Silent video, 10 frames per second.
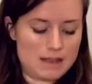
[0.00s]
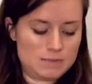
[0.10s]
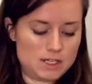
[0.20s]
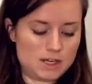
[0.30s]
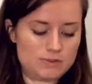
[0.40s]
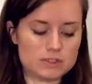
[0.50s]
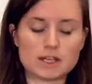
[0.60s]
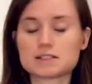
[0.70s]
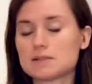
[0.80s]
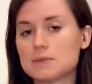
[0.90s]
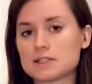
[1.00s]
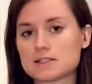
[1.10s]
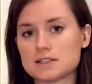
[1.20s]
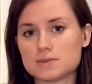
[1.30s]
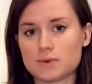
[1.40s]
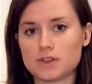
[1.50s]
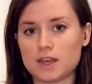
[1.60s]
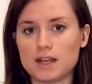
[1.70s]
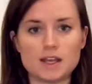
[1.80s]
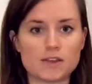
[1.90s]
And be careful not to mix this with
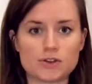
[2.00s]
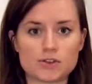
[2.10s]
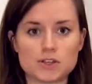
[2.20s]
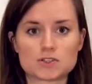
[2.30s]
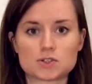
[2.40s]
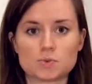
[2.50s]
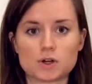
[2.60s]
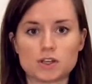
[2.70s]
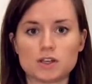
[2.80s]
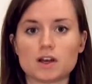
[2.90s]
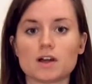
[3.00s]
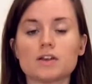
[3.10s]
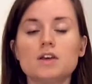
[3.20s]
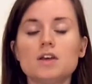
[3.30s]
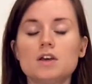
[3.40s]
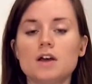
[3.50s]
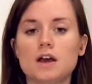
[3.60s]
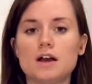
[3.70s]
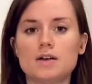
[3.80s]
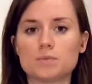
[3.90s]
any other things you're working on
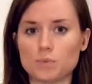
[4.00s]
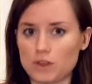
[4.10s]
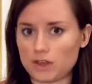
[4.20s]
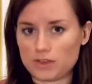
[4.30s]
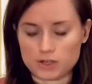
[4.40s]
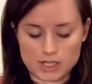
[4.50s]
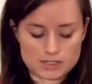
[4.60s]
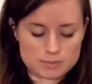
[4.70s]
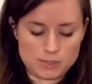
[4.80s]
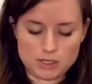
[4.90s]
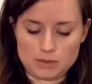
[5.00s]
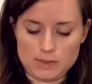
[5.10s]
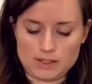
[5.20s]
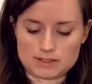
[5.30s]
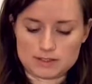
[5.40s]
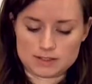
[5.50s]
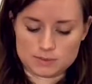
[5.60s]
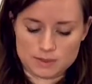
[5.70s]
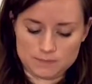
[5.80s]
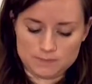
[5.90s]
um, with other experiments
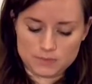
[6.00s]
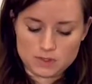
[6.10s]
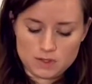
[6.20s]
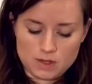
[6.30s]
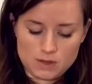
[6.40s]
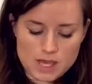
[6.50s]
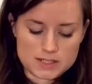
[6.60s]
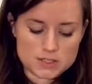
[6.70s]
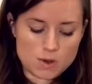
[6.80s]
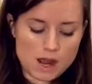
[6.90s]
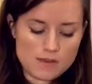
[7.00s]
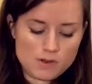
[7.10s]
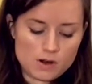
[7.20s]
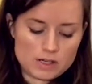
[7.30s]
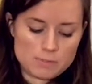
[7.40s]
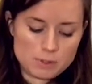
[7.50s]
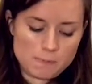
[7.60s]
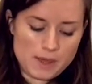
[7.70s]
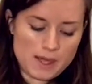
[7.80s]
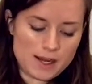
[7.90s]
as well. Okay, so I've already
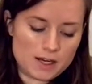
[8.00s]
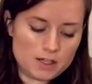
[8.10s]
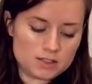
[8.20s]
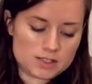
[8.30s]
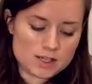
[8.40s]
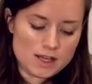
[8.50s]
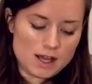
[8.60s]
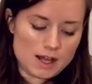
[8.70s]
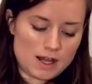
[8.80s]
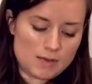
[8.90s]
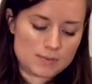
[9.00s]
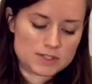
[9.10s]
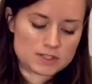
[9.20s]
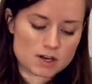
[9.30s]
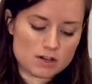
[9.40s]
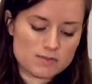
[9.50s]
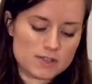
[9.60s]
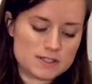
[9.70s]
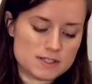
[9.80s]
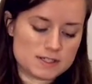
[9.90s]
prepared um, the start
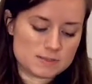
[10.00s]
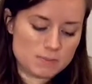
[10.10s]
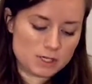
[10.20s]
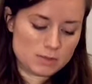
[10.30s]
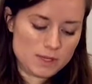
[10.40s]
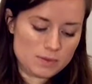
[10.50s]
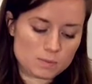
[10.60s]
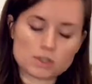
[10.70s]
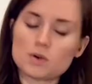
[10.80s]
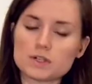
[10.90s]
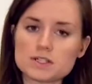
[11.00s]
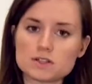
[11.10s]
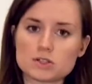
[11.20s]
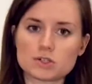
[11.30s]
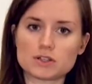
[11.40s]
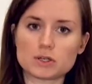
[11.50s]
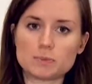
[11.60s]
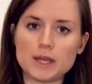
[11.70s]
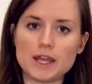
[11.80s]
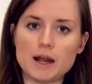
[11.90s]
of this experiment. We're going to learn a
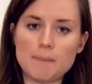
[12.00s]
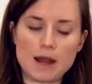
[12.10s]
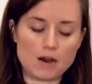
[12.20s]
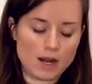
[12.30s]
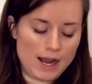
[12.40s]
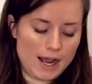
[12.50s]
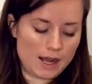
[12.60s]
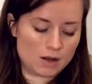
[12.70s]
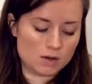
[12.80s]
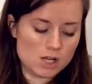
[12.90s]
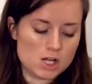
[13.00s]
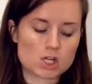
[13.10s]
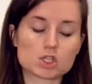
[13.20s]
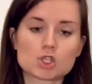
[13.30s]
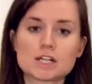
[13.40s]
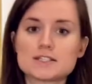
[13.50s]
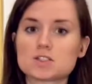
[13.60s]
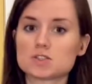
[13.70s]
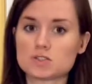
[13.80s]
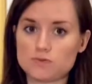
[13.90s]
little bit about how
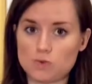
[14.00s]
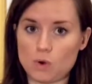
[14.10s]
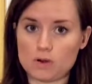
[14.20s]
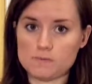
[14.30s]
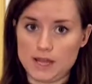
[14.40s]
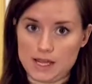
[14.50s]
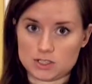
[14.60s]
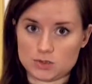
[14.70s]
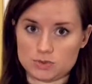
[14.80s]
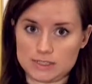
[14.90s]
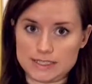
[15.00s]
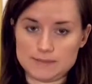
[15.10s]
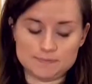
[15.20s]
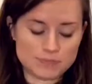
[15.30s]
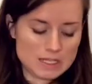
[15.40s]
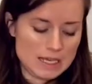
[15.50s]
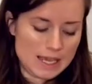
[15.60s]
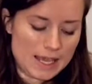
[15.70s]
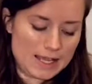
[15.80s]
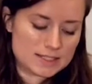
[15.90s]
crystals form naturally.
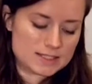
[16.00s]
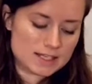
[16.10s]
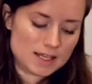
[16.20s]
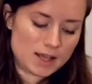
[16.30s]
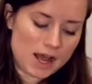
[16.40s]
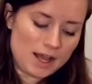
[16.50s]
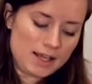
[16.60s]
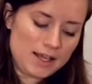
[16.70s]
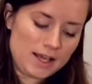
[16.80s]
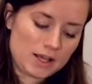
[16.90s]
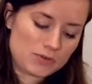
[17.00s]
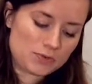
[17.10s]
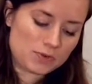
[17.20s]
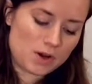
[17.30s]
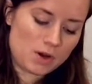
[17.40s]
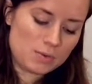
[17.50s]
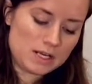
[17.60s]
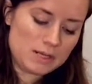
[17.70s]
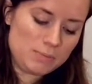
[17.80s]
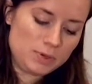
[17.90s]
And I have
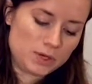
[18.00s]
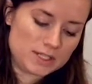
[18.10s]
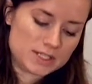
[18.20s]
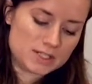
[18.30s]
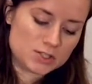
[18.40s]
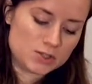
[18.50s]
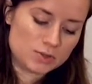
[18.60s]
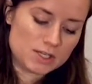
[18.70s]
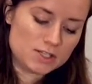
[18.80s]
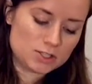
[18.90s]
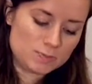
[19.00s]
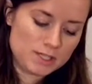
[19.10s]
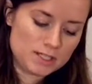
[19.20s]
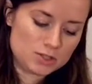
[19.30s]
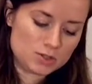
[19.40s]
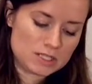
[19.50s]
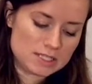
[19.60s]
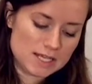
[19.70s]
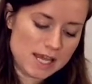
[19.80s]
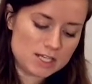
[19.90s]
already put into each Petri
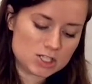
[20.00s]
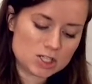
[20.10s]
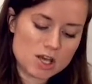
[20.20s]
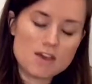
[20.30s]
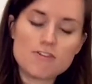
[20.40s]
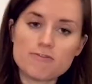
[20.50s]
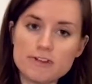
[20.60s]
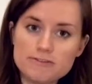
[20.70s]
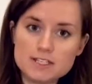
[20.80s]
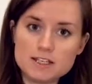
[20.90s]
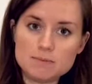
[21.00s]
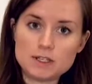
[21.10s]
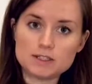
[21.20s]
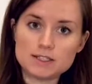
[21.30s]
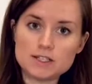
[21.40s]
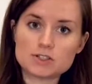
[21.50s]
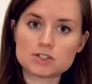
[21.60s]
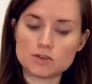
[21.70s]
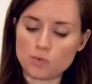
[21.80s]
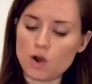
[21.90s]
dish 15
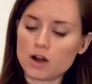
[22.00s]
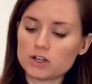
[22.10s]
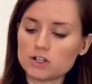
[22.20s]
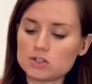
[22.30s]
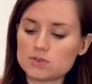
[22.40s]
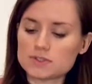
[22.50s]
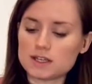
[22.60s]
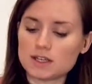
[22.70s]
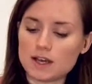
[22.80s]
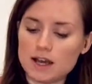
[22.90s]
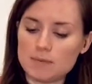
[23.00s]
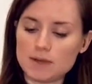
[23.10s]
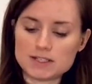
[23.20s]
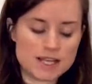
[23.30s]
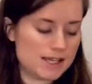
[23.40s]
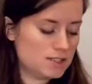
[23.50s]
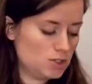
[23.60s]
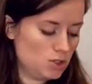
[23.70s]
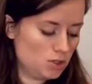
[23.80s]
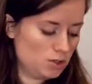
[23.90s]
milliliters of water using um, a
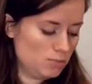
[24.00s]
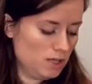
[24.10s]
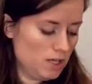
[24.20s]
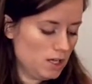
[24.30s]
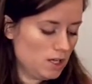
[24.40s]
test tube.